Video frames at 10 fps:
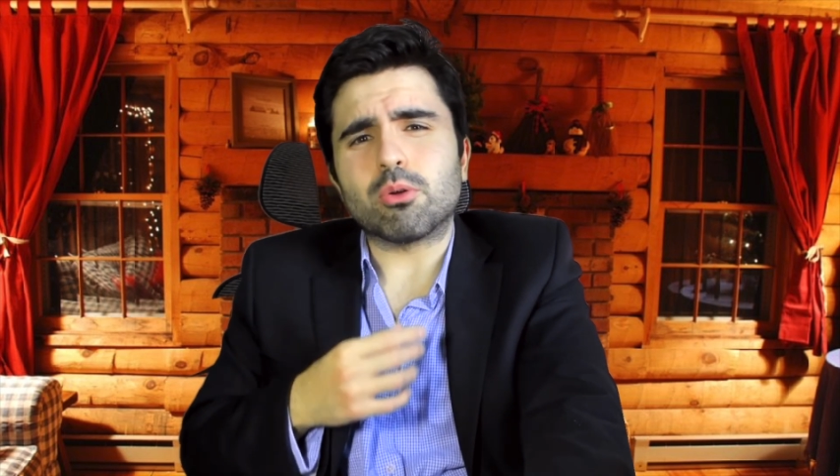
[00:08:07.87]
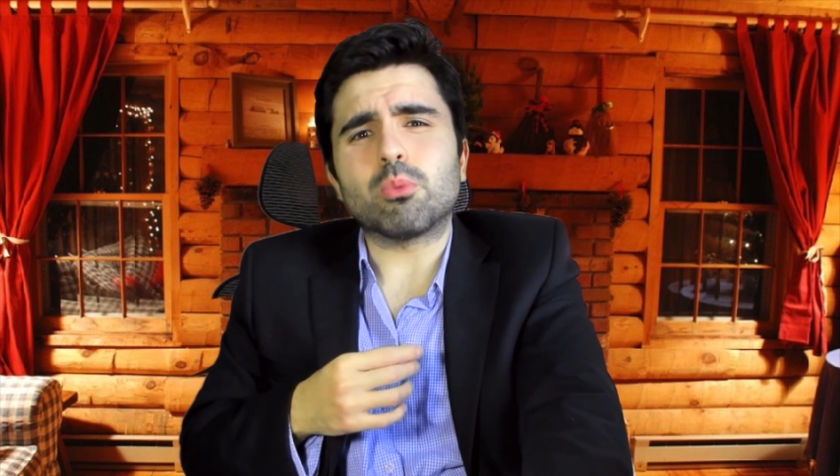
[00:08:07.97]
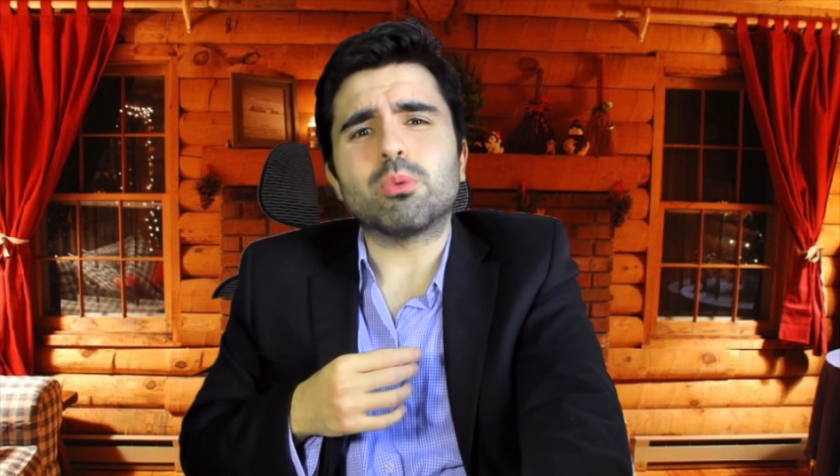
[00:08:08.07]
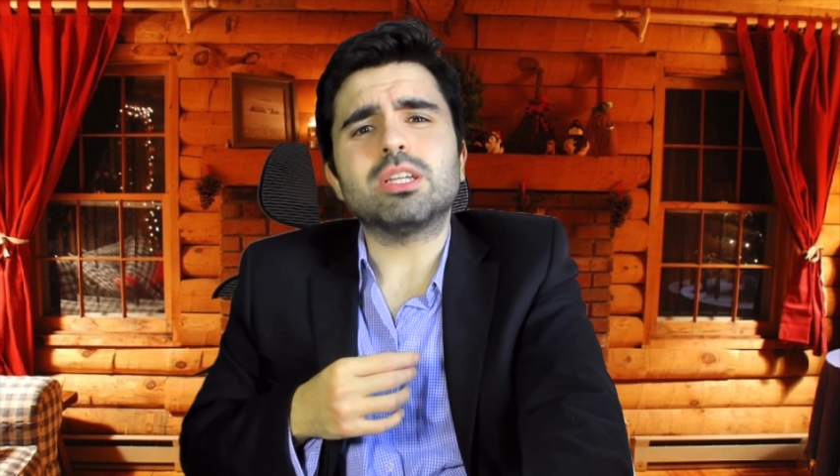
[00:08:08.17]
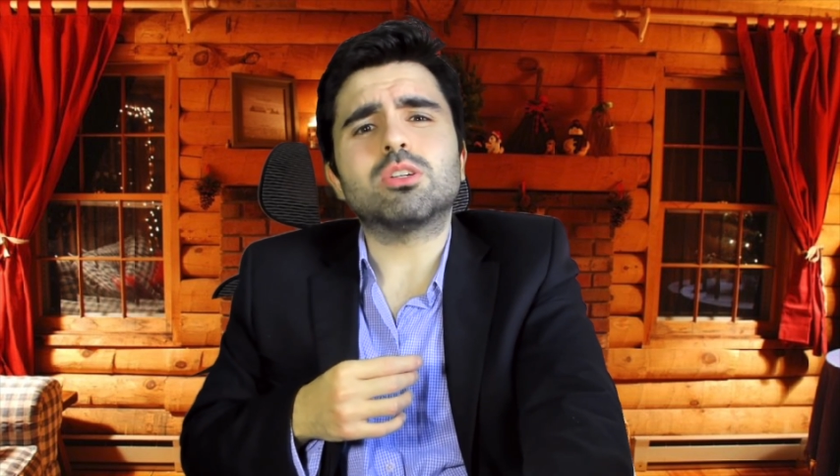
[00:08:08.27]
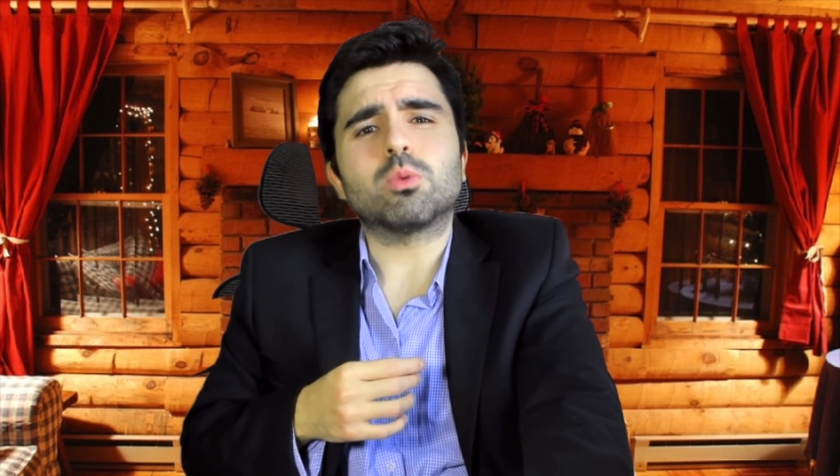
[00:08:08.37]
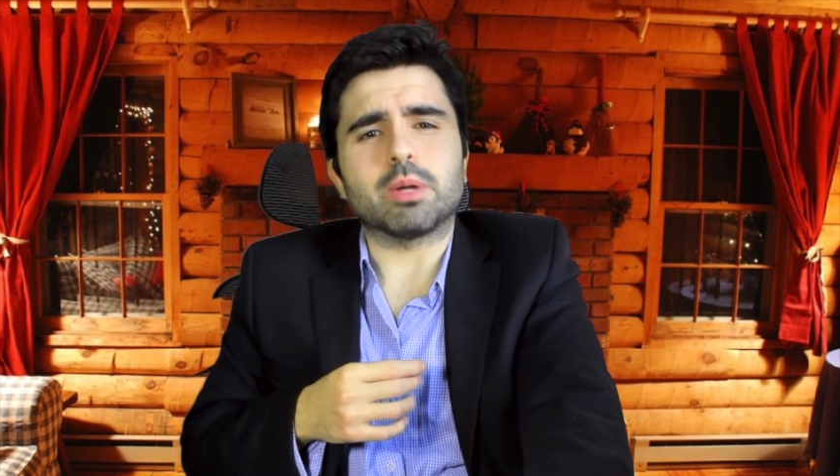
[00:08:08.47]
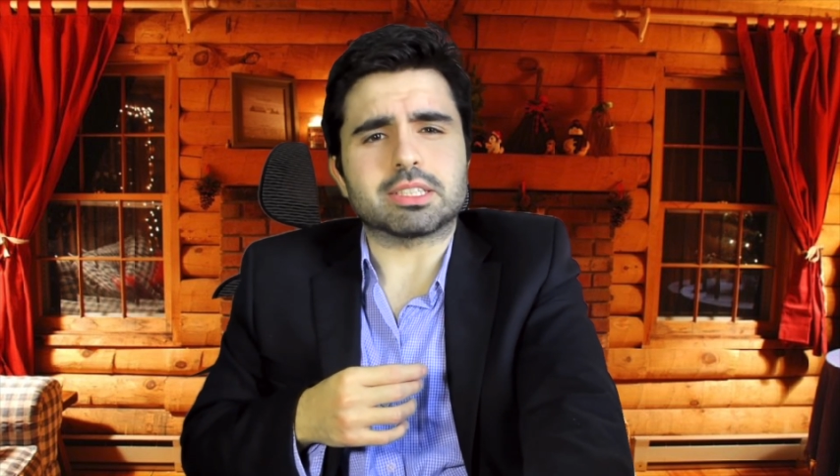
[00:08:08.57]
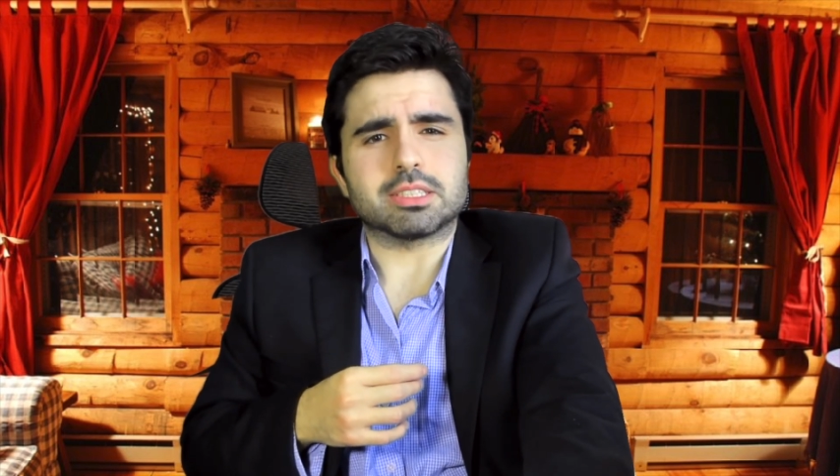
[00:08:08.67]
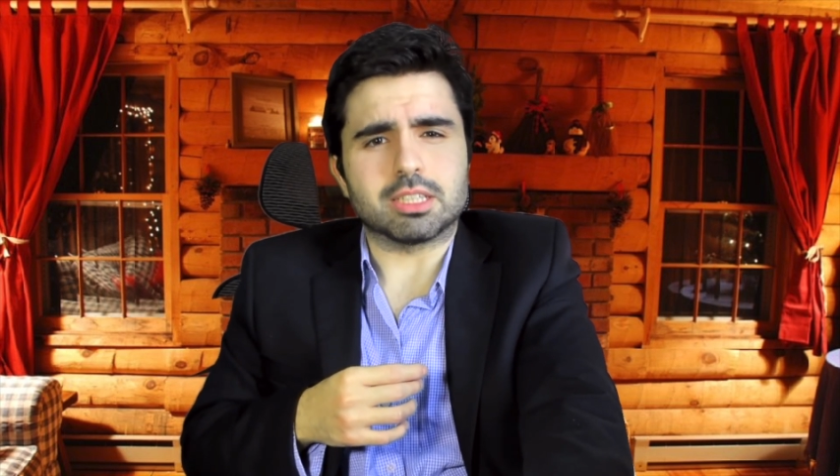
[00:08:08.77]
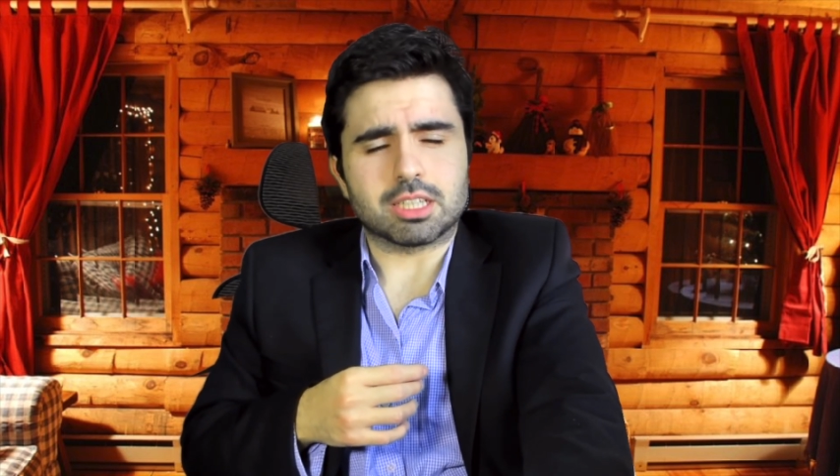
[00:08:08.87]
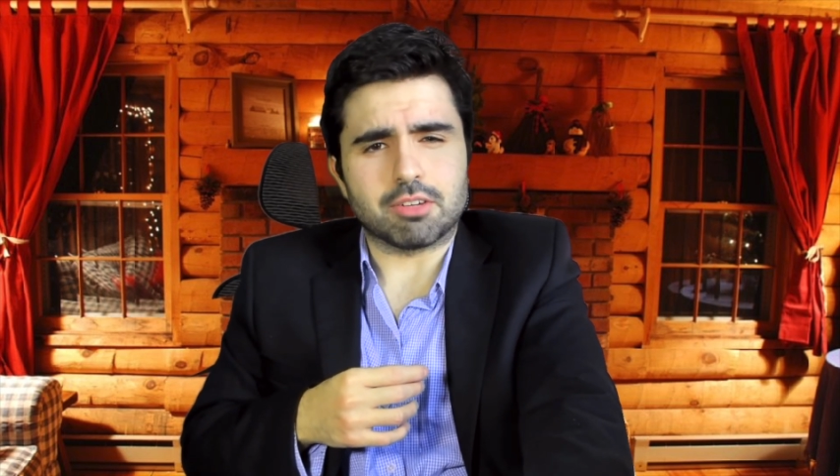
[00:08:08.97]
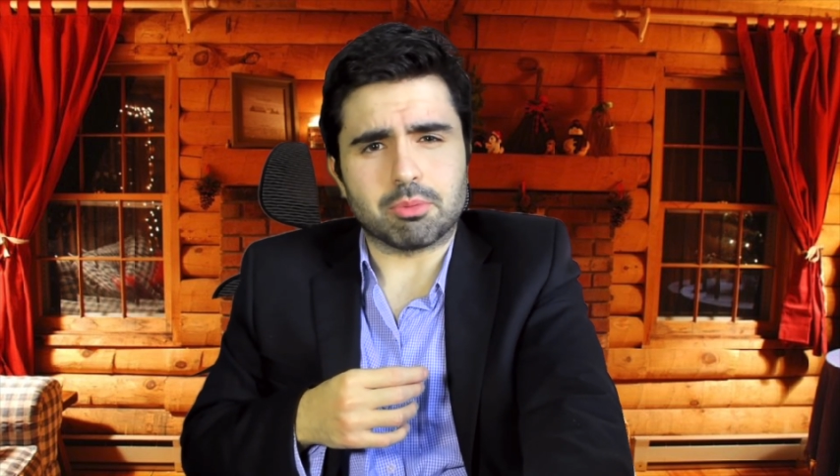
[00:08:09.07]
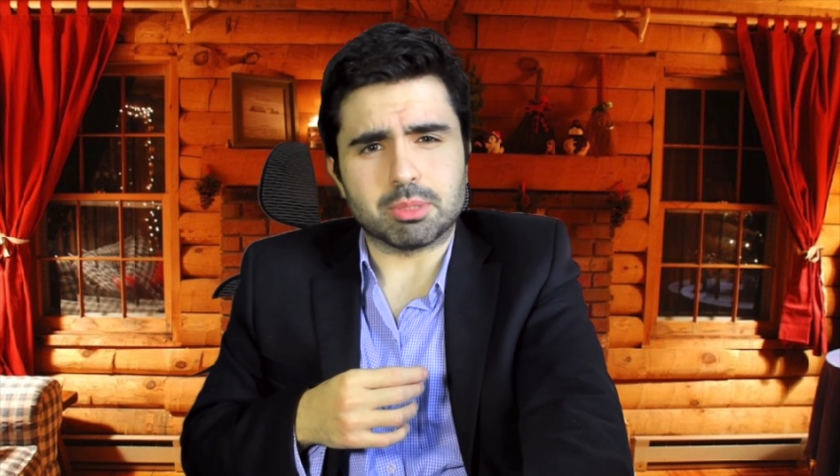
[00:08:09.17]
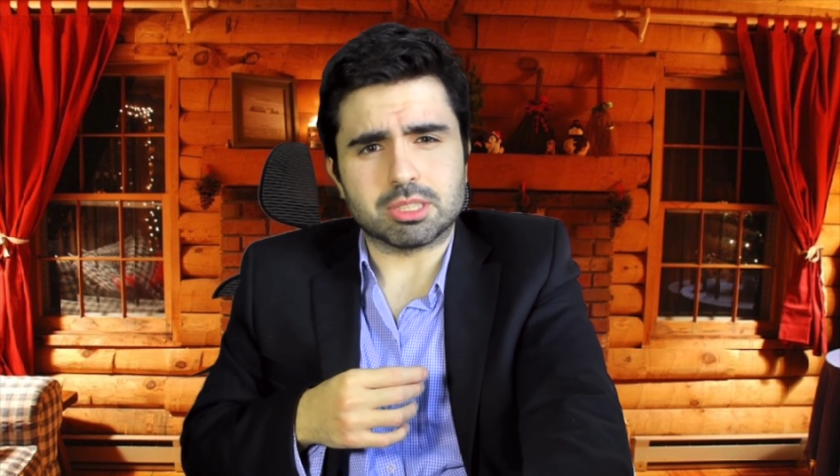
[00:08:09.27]
redirection in
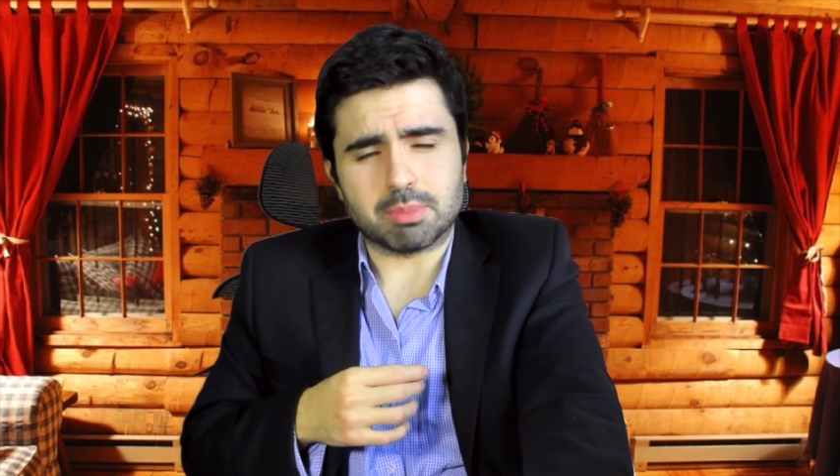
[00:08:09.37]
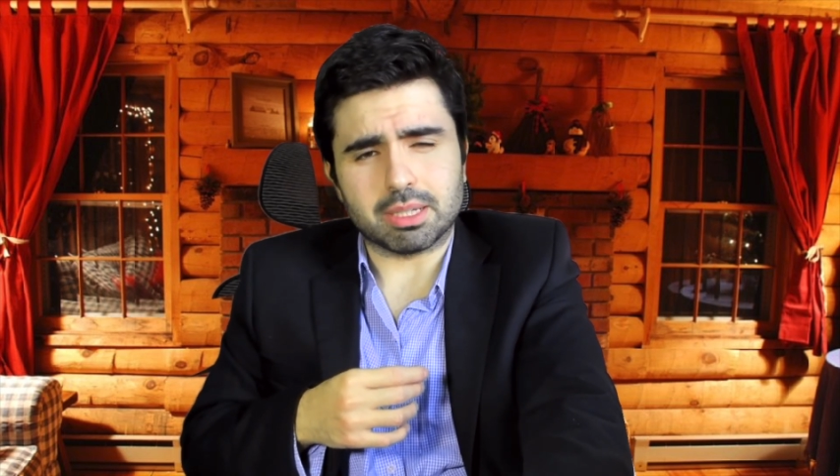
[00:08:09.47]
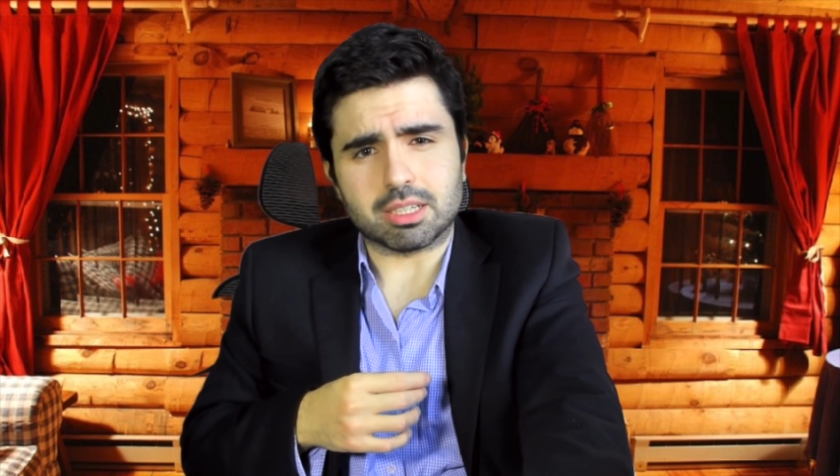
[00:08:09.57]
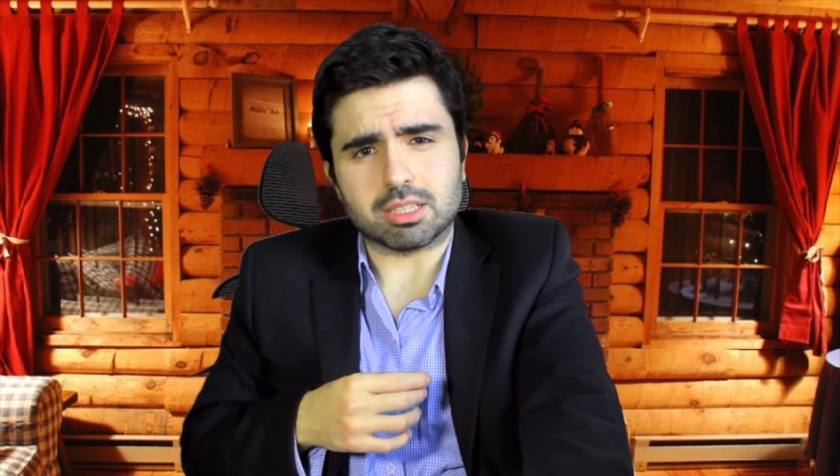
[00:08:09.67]
government spending,